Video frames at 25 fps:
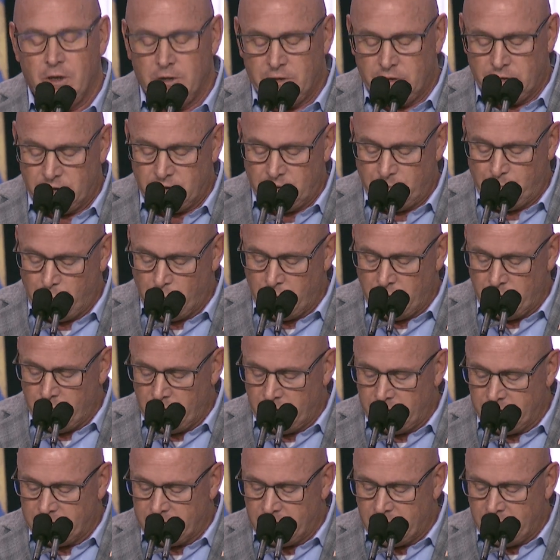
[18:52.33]
to support
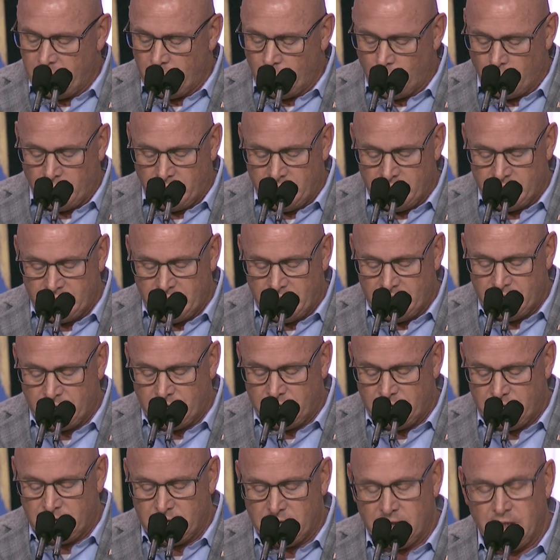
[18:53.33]
military
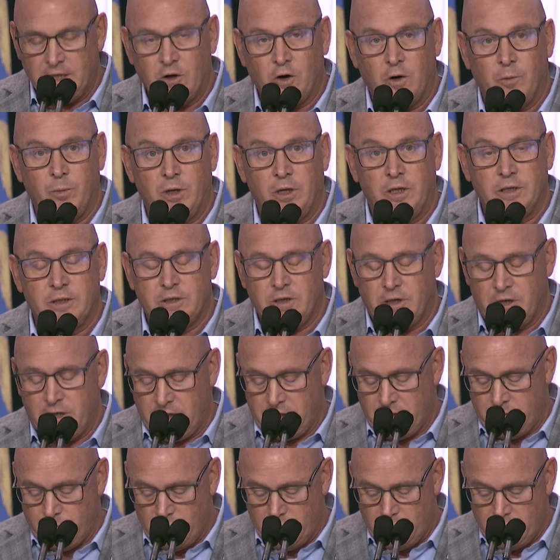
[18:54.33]
organizations in our military
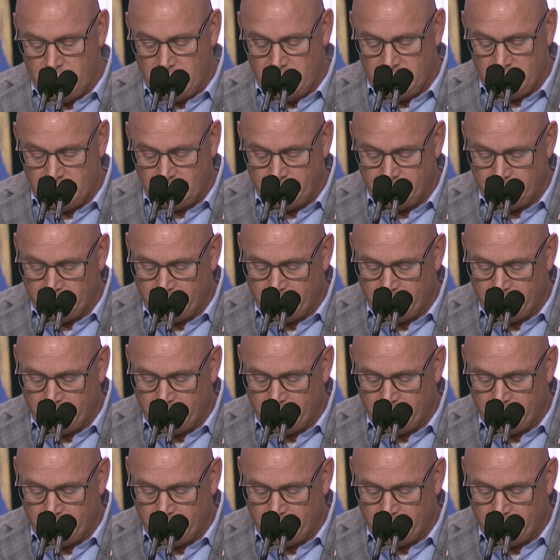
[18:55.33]
communities.